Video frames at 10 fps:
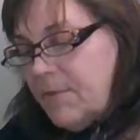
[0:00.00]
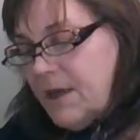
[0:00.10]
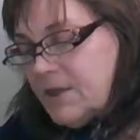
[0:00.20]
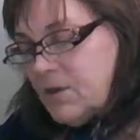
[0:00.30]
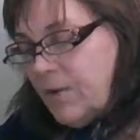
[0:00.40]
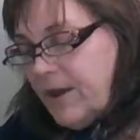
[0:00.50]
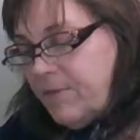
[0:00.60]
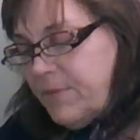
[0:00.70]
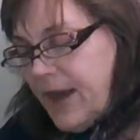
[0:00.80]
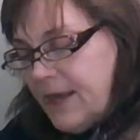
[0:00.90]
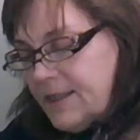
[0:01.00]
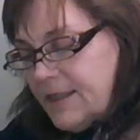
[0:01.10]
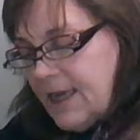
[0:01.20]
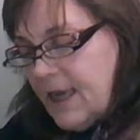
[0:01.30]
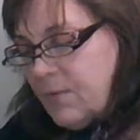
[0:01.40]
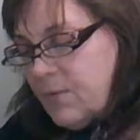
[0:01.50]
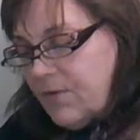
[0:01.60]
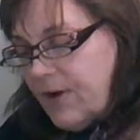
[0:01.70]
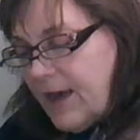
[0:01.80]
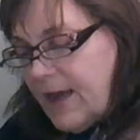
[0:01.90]
has a way of passing and
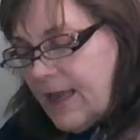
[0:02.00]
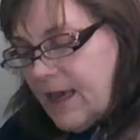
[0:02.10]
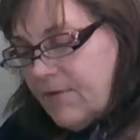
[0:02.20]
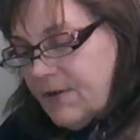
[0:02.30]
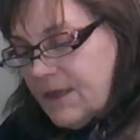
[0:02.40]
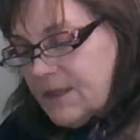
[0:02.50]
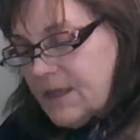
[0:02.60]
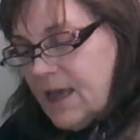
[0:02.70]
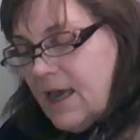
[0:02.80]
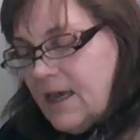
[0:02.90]
providing evidence